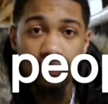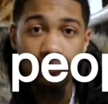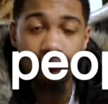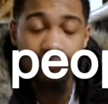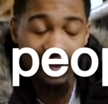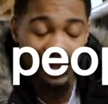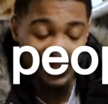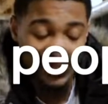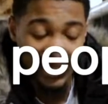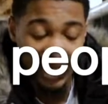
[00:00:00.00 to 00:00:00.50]

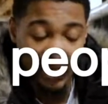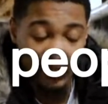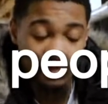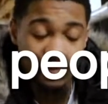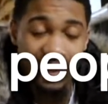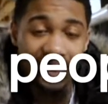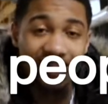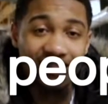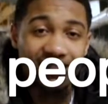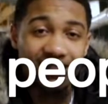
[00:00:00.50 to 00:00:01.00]
but instead of
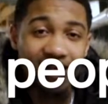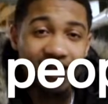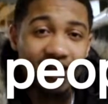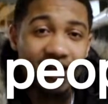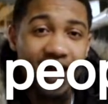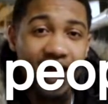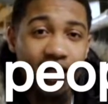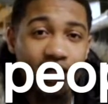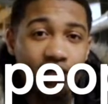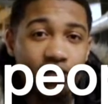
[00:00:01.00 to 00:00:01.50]
spending
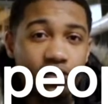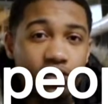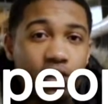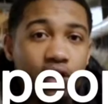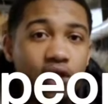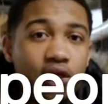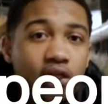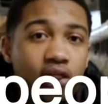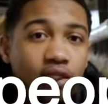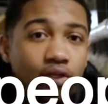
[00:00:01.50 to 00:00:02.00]
$10,
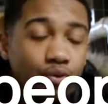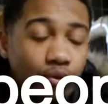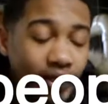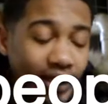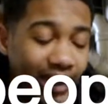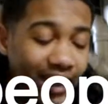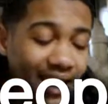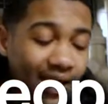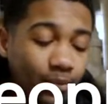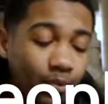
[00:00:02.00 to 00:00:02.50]
you were
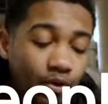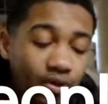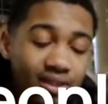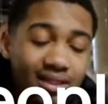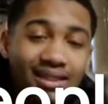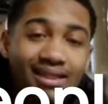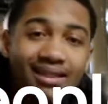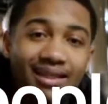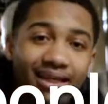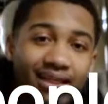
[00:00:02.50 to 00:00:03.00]
able
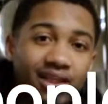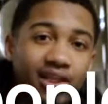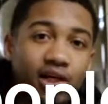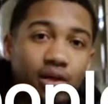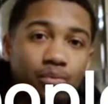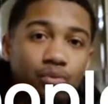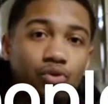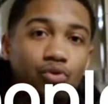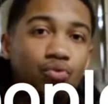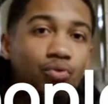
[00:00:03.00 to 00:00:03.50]
to get
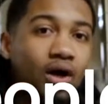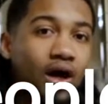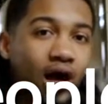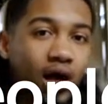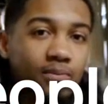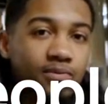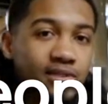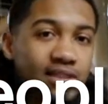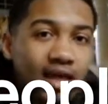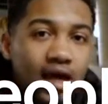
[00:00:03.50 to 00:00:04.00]
them through
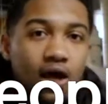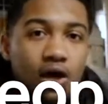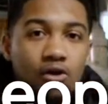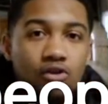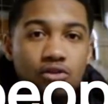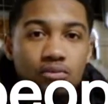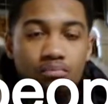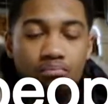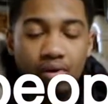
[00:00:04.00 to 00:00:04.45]
upsells,